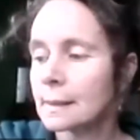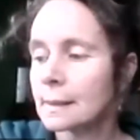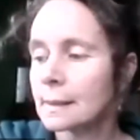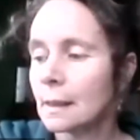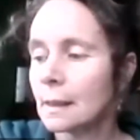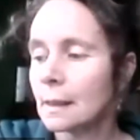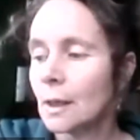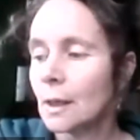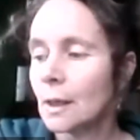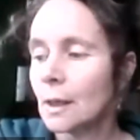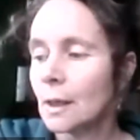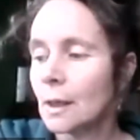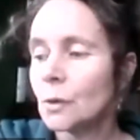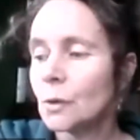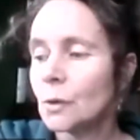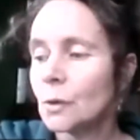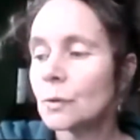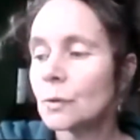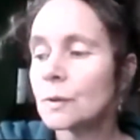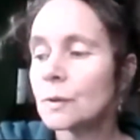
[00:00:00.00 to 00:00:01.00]

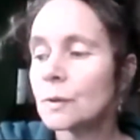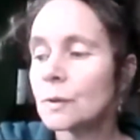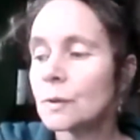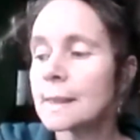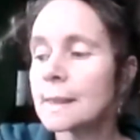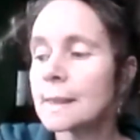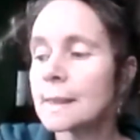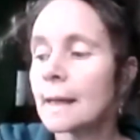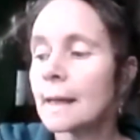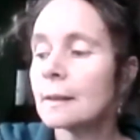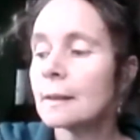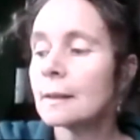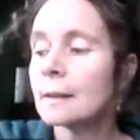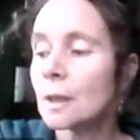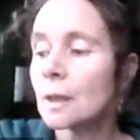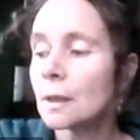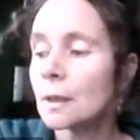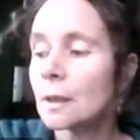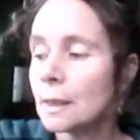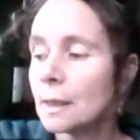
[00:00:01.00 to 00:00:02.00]
says, you could
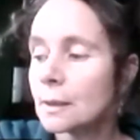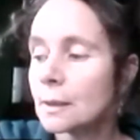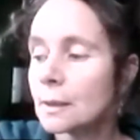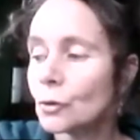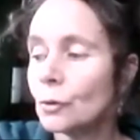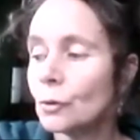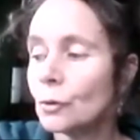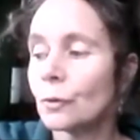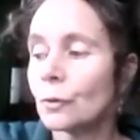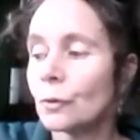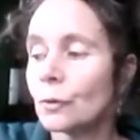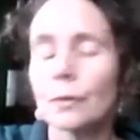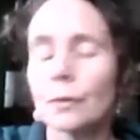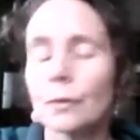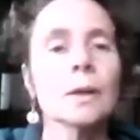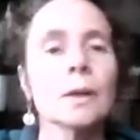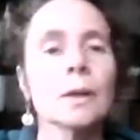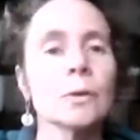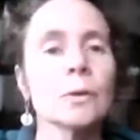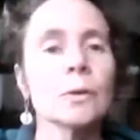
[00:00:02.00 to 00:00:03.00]
say that touching
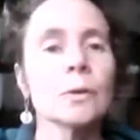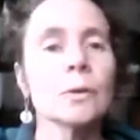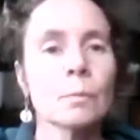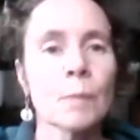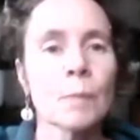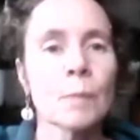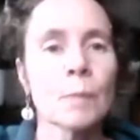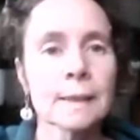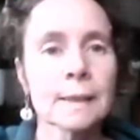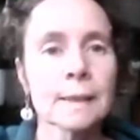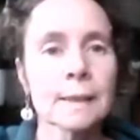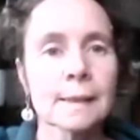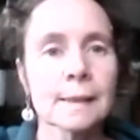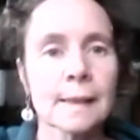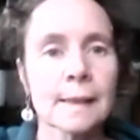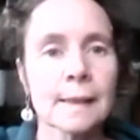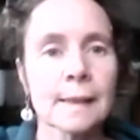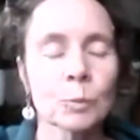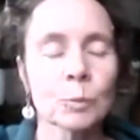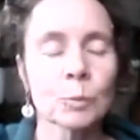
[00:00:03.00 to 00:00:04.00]
into truth,
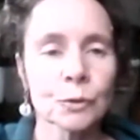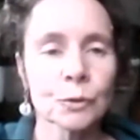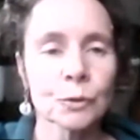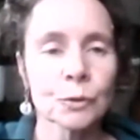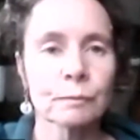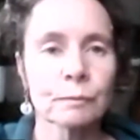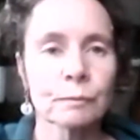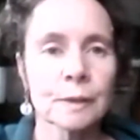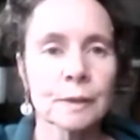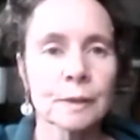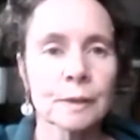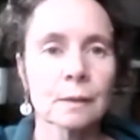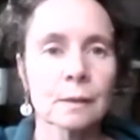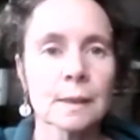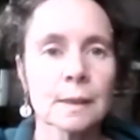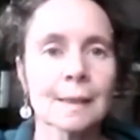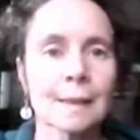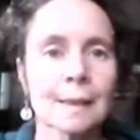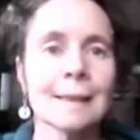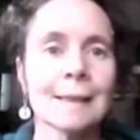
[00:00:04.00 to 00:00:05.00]
your mind is
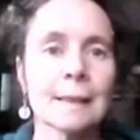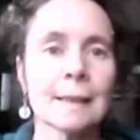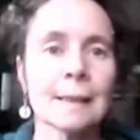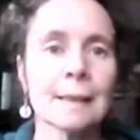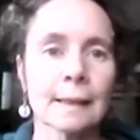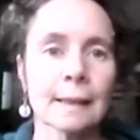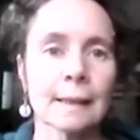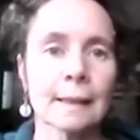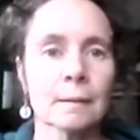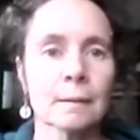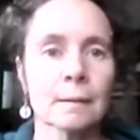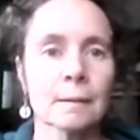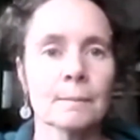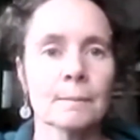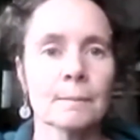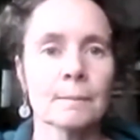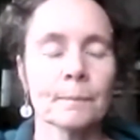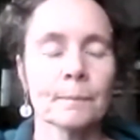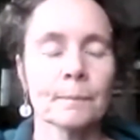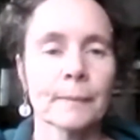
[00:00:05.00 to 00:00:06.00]
able to return
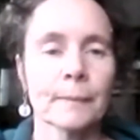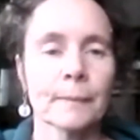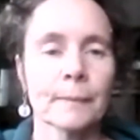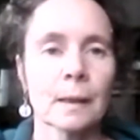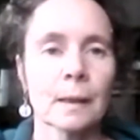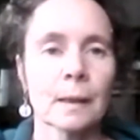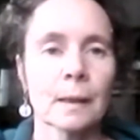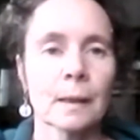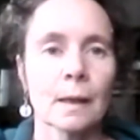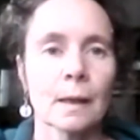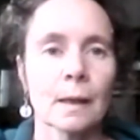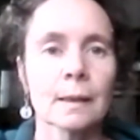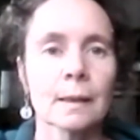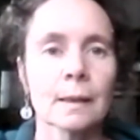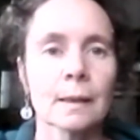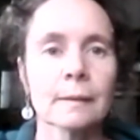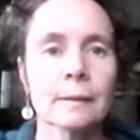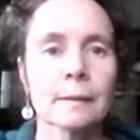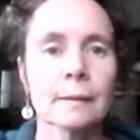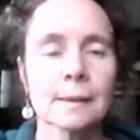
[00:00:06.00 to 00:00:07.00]
to healing.
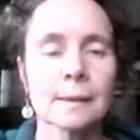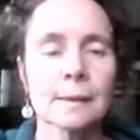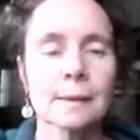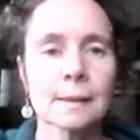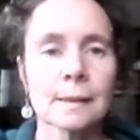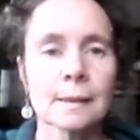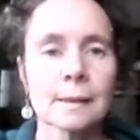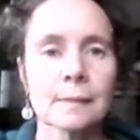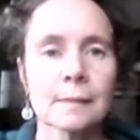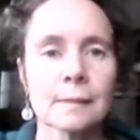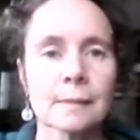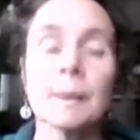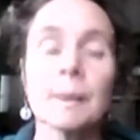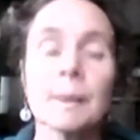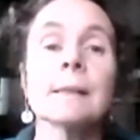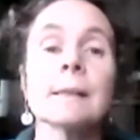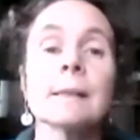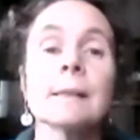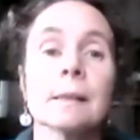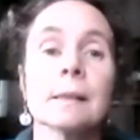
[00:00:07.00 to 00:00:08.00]
And I
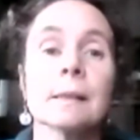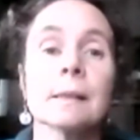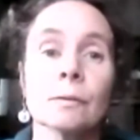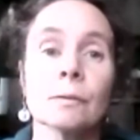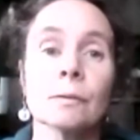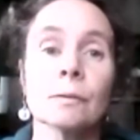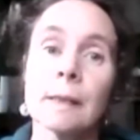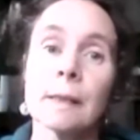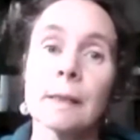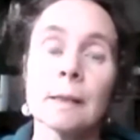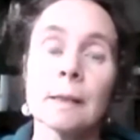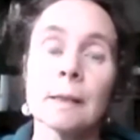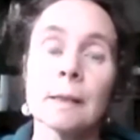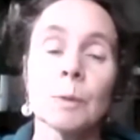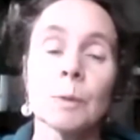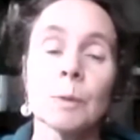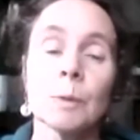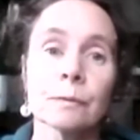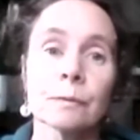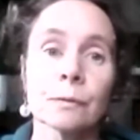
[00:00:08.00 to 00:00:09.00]
think this is, for me,
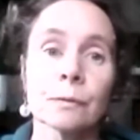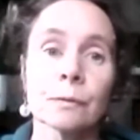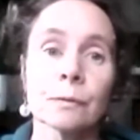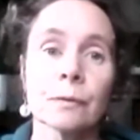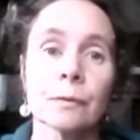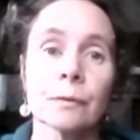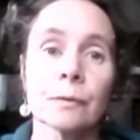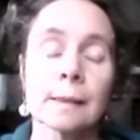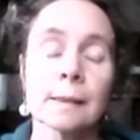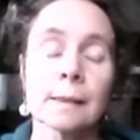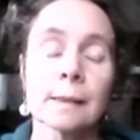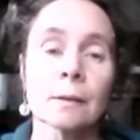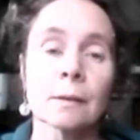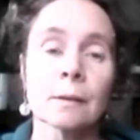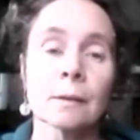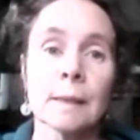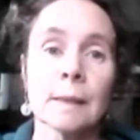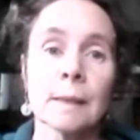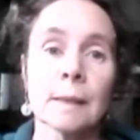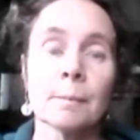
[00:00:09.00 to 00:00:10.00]
this is a really
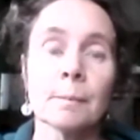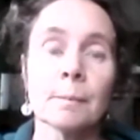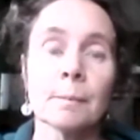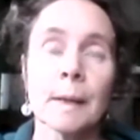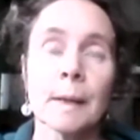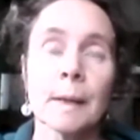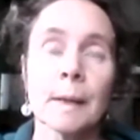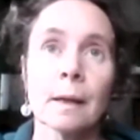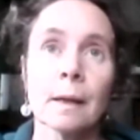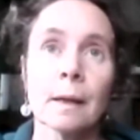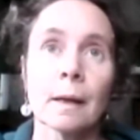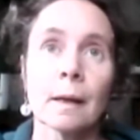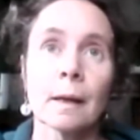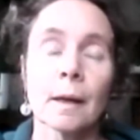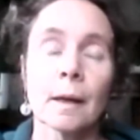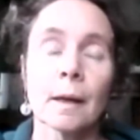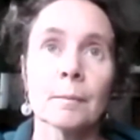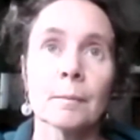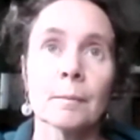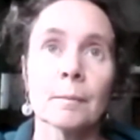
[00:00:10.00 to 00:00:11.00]
beautiful phrase and a
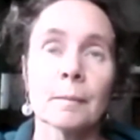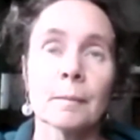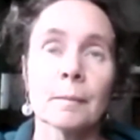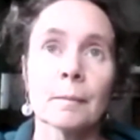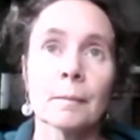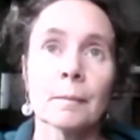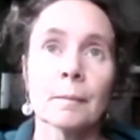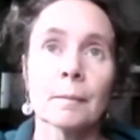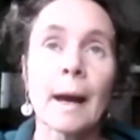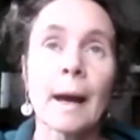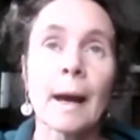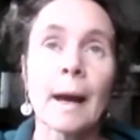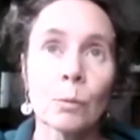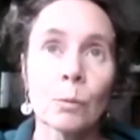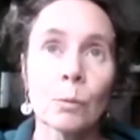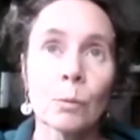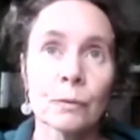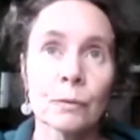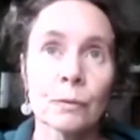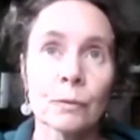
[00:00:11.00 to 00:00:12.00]
really
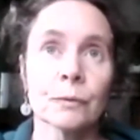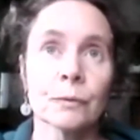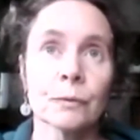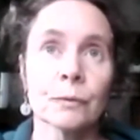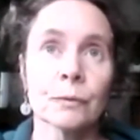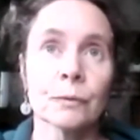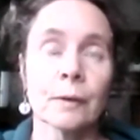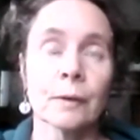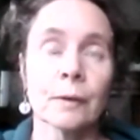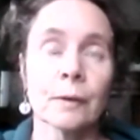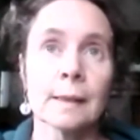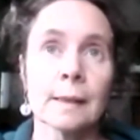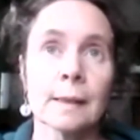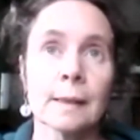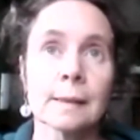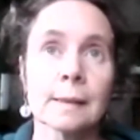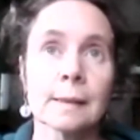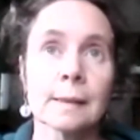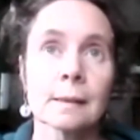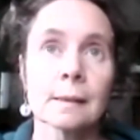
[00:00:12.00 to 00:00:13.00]

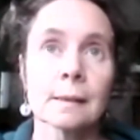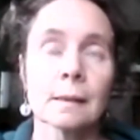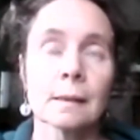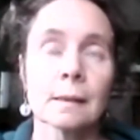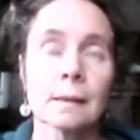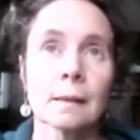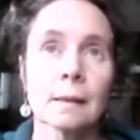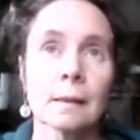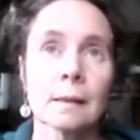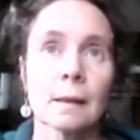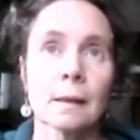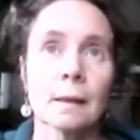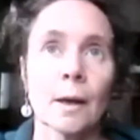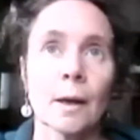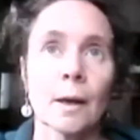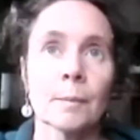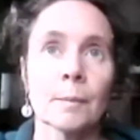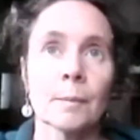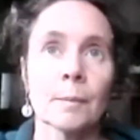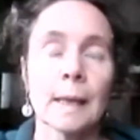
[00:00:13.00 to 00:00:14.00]
powerful
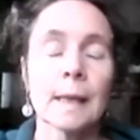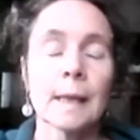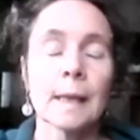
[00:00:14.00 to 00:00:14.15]
phrase.